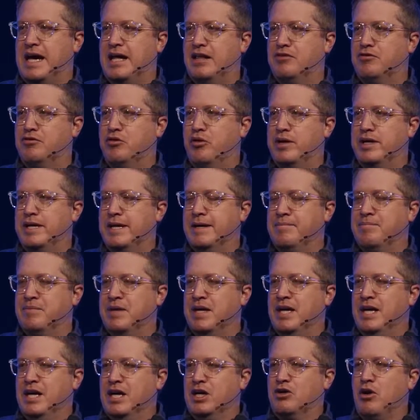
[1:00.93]
California.
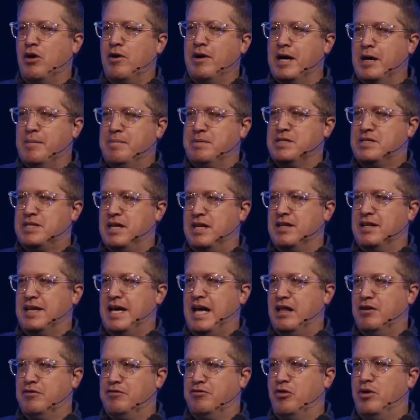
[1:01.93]
Growing up in Southern
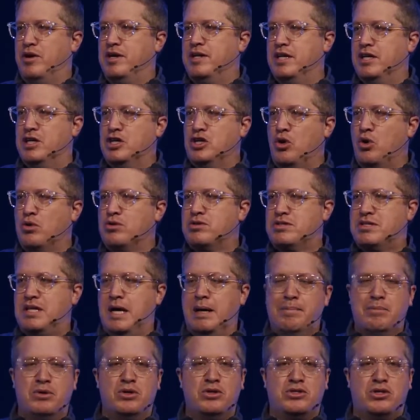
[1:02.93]
California, your
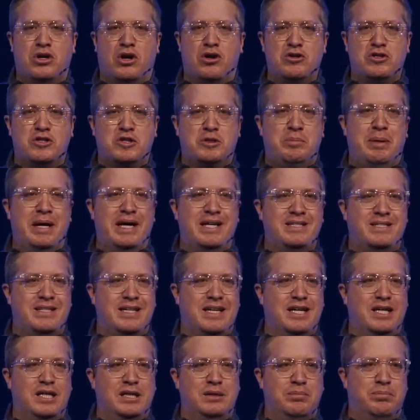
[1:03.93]
summers are spent
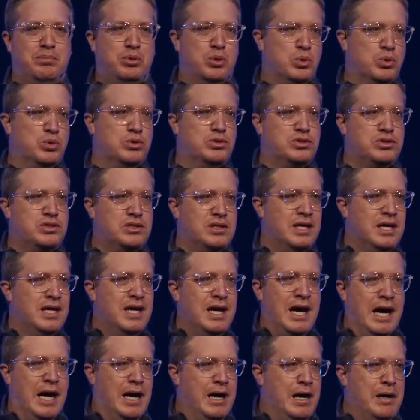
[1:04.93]
in pools.
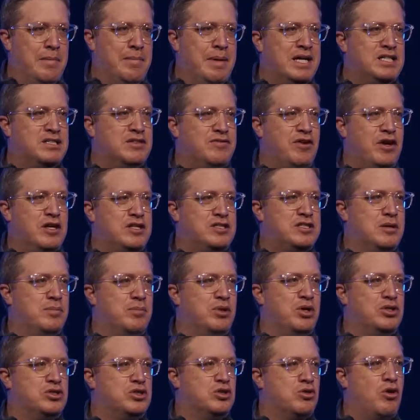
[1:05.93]
I imagine very
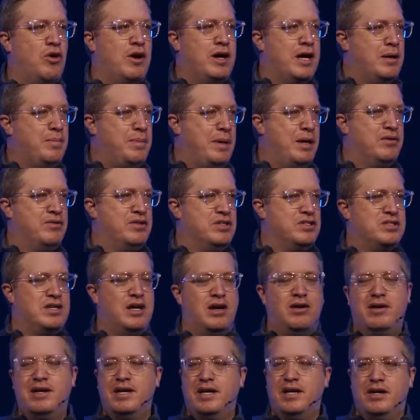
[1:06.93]
similar to growing up out in this
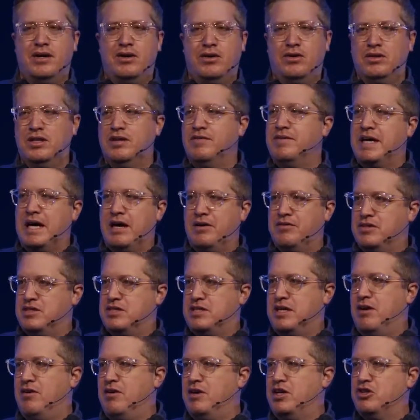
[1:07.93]
area or living out in
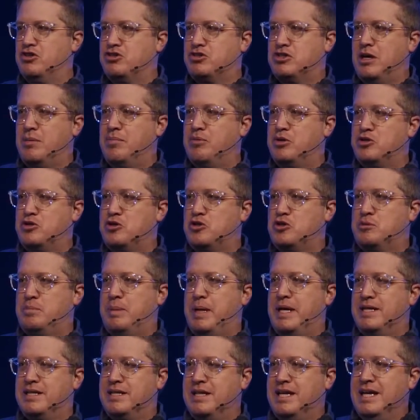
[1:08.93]
this area, your summers are
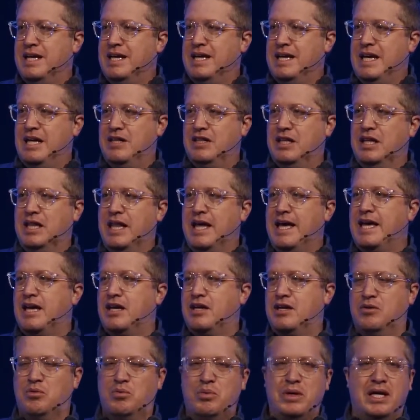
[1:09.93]
spent in the
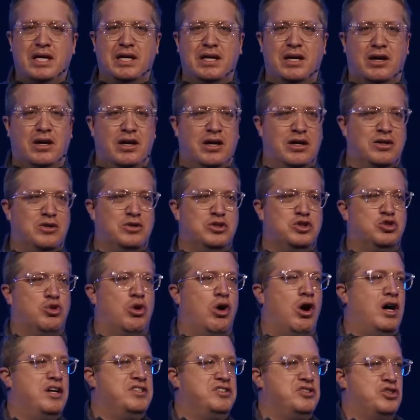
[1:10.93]
lake. We are
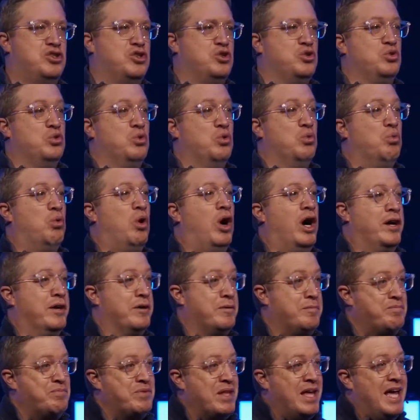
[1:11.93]
drawn to
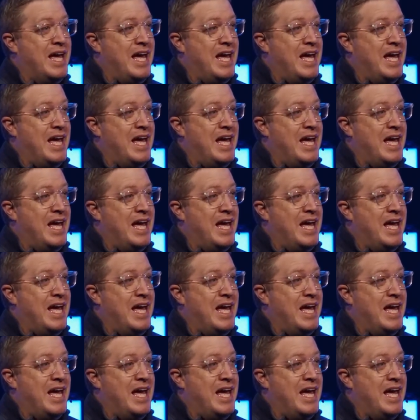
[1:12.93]
water.